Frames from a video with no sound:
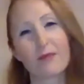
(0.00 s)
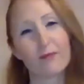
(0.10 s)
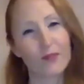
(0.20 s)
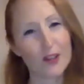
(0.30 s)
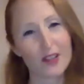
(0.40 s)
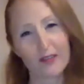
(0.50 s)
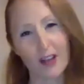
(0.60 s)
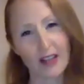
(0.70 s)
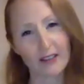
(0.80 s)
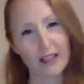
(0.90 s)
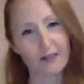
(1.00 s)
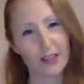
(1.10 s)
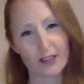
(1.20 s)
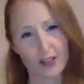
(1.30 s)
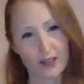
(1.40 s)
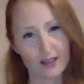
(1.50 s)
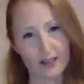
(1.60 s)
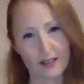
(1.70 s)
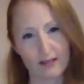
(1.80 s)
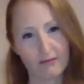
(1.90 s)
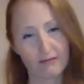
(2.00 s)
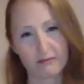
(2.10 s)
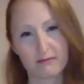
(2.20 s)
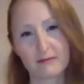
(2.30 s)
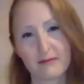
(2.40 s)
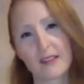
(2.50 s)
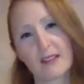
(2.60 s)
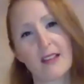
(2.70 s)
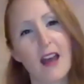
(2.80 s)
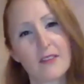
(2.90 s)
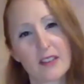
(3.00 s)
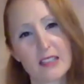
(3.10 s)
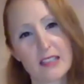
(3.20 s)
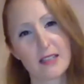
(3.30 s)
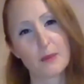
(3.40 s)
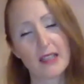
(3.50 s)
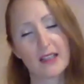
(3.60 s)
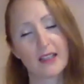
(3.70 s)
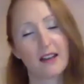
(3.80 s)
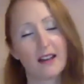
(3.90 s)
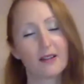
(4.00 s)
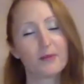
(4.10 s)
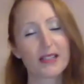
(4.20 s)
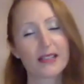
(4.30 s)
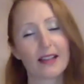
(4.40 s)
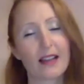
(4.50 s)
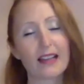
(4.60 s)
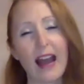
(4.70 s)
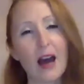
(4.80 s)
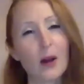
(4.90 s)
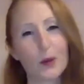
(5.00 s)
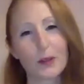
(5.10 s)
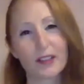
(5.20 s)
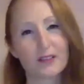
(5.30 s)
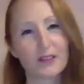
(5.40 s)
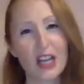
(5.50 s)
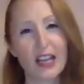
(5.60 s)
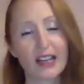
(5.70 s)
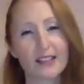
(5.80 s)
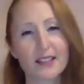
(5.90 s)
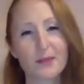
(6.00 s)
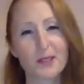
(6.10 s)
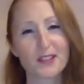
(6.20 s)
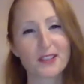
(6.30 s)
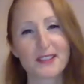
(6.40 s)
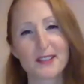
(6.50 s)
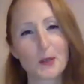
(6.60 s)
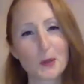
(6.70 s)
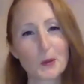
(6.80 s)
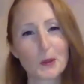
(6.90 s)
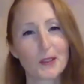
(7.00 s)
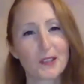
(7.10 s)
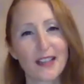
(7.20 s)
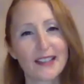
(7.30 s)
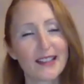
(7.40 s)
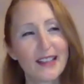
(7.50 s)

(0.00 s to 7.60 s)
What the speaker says: first of all, that light fixture is heavenly to me. It's like a gown of chains, which is so cool. And,